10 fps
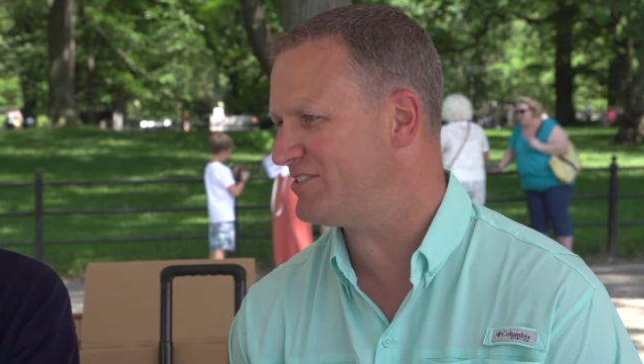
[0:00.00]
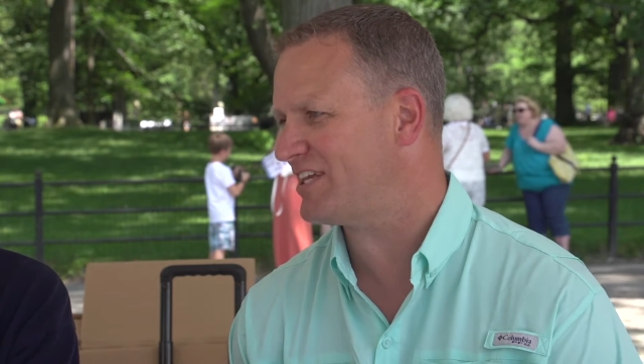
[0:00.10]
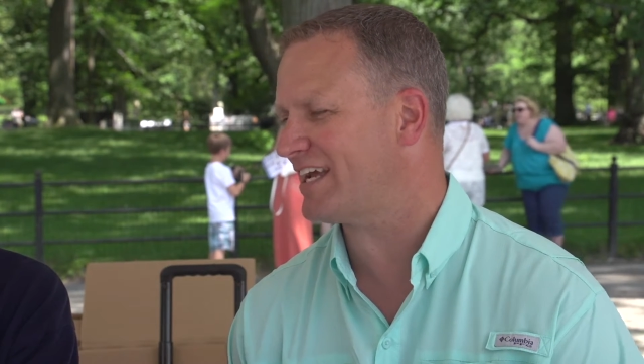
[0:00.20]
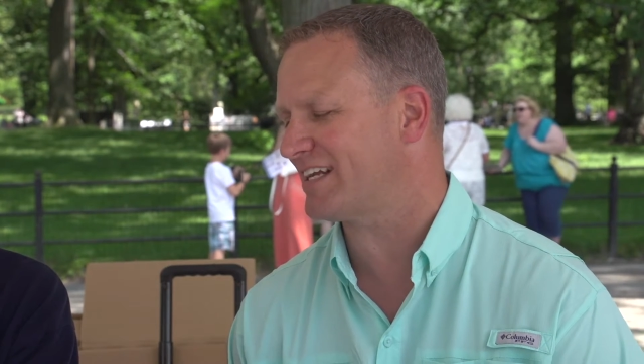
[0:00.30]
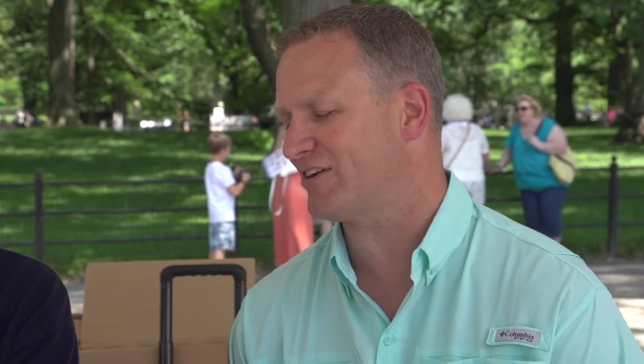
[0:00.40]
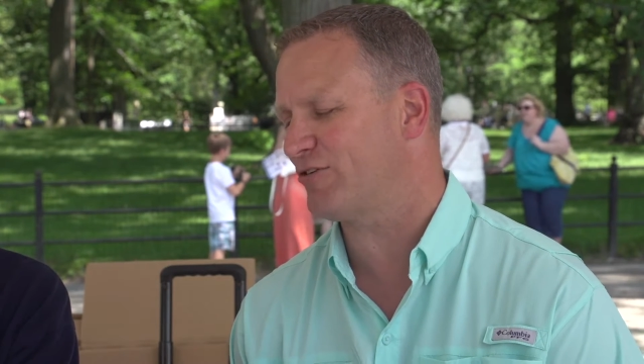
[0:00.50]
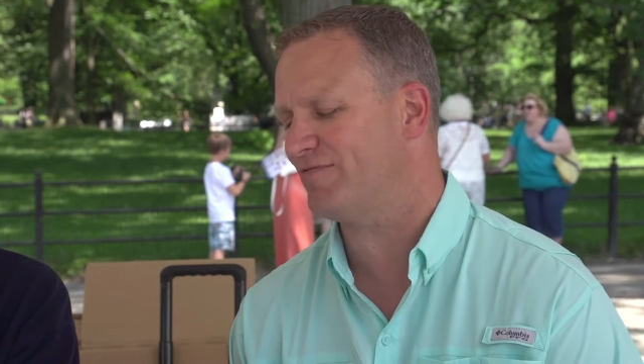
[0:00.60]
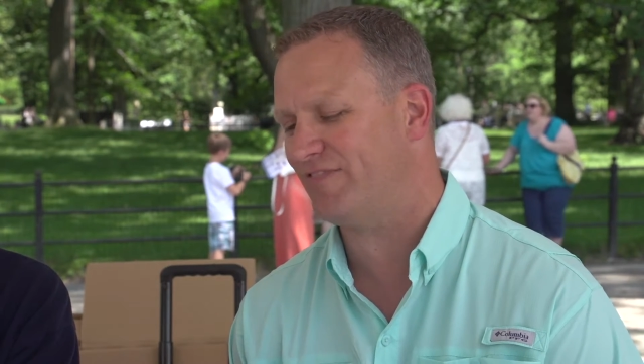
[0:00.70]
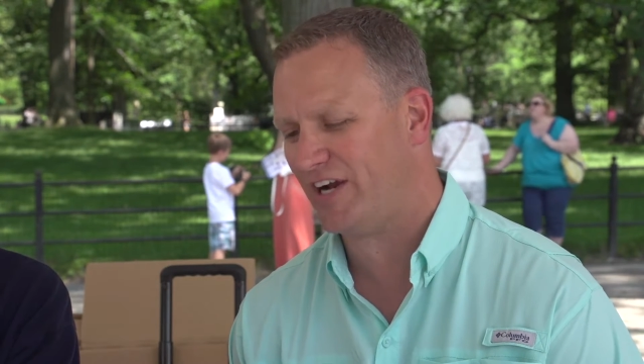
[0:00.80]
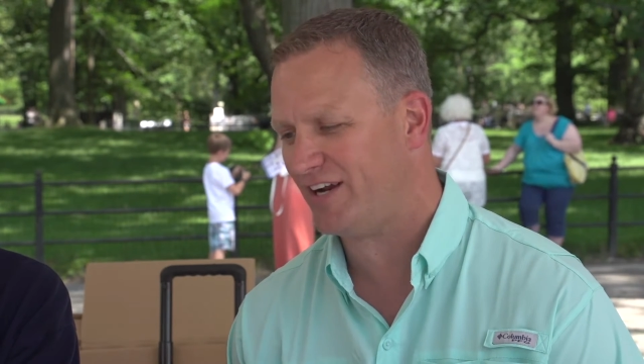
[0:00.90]
taken
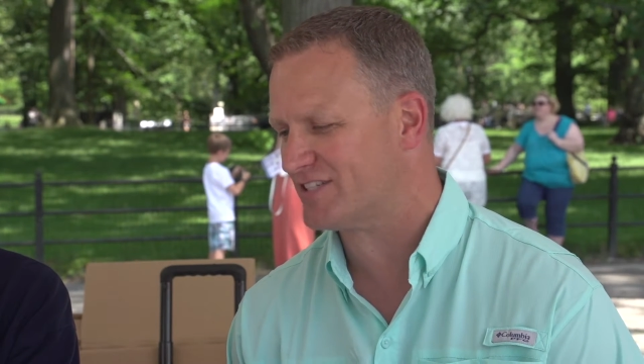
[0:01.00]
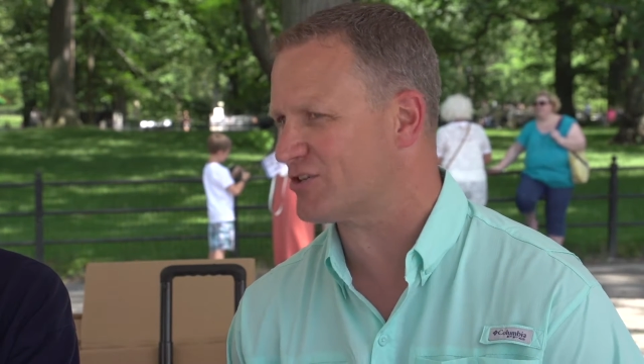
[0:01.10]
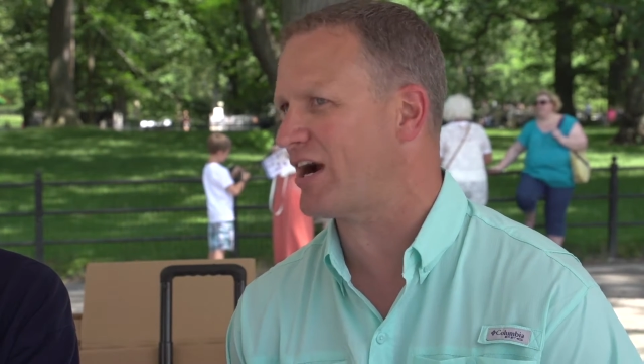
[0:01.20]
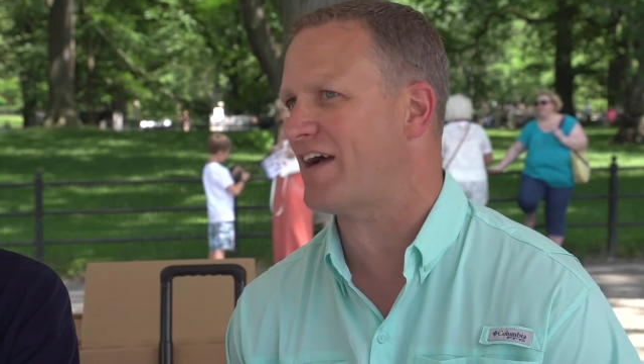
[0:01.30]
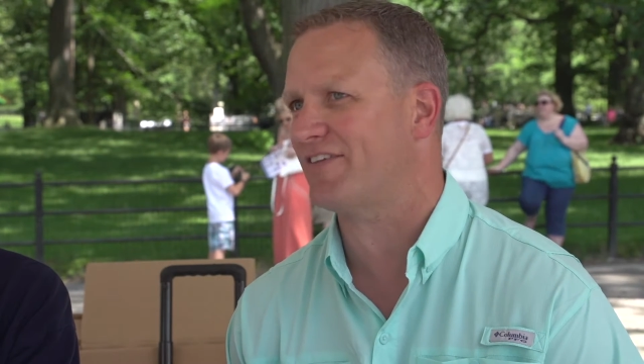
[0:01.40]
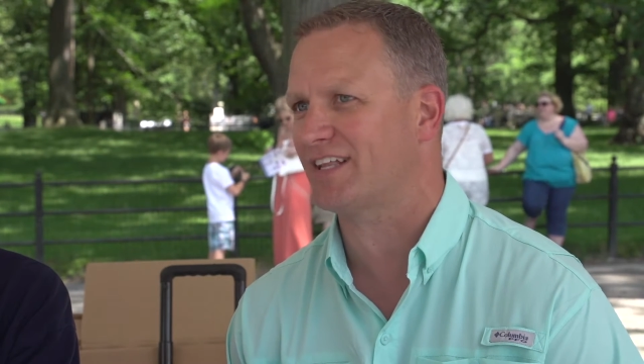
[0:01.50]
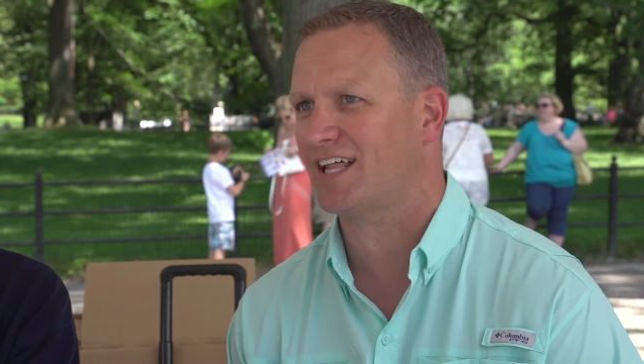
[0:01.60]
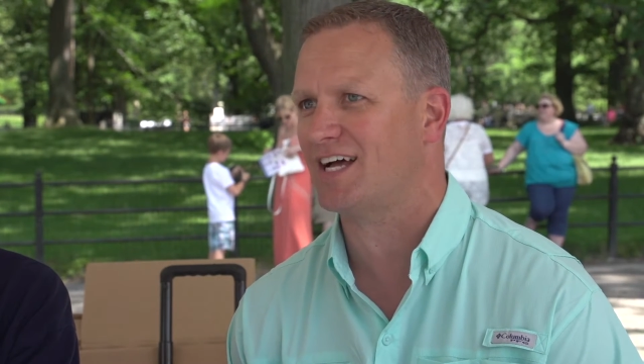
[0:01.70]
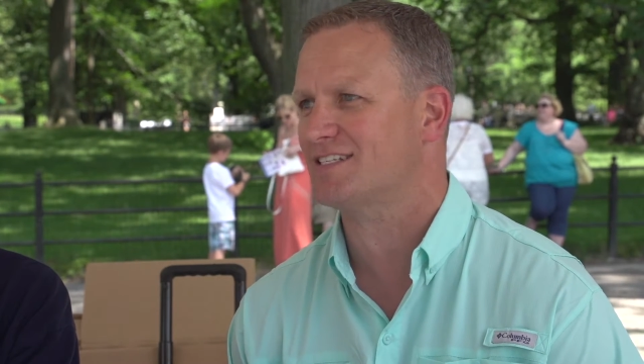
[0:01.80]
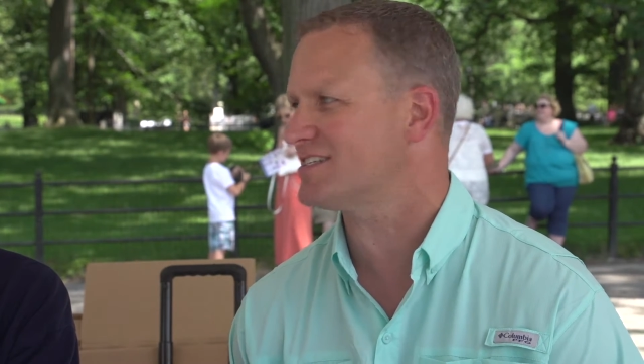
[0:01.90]
various graphic
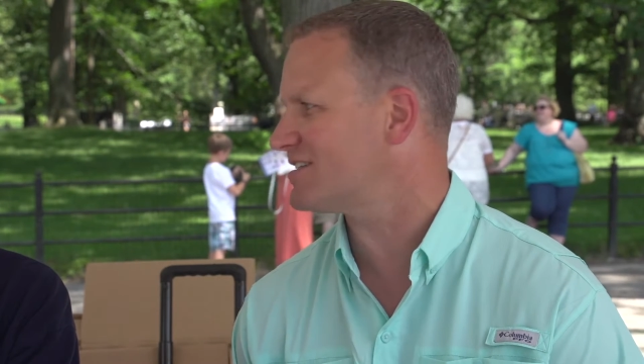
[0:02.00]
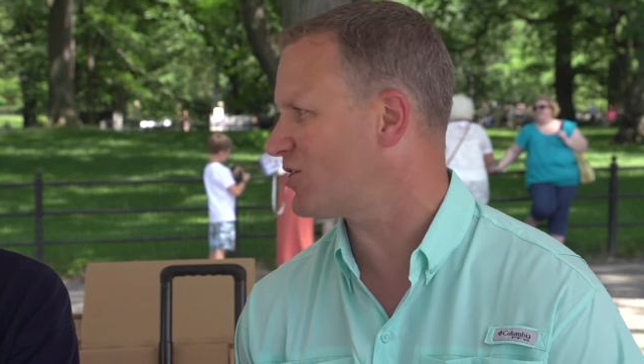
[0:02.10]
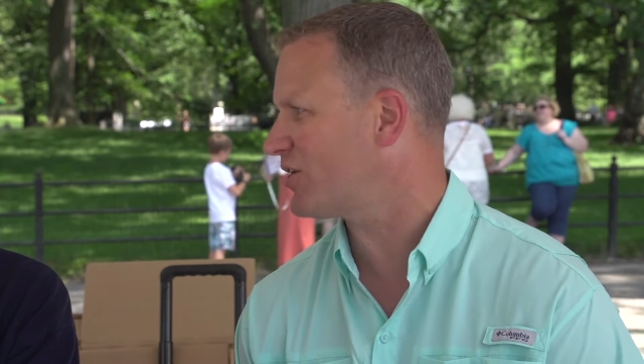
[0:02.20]
classes and